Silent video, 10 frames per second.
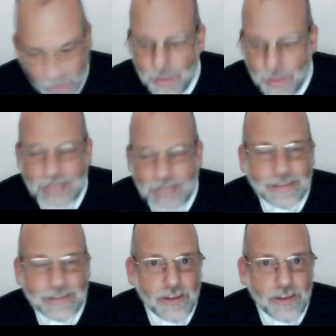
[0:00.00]
them back
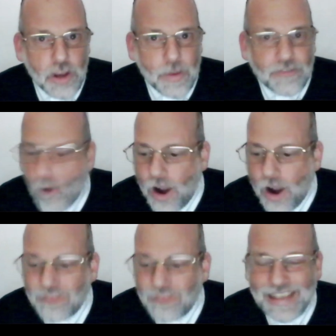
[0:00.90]
together, human
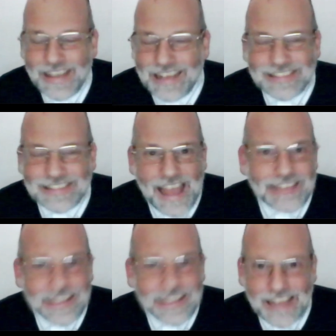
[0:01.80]
form, and he
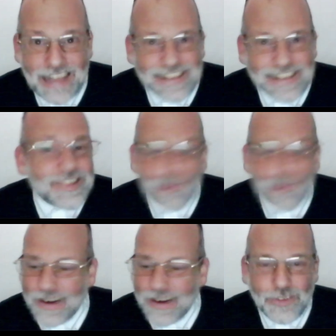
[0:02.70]
says, Titus,
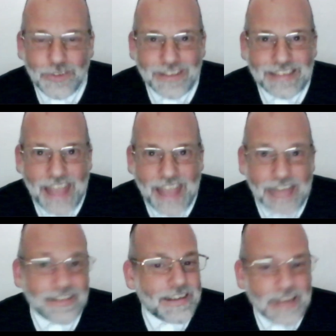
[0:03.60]
we're going to go through this
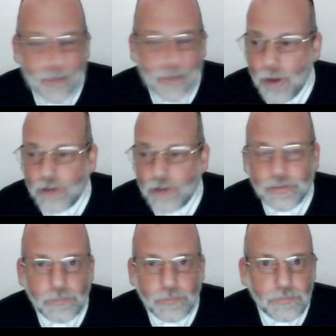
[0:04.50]
again. And he burns him.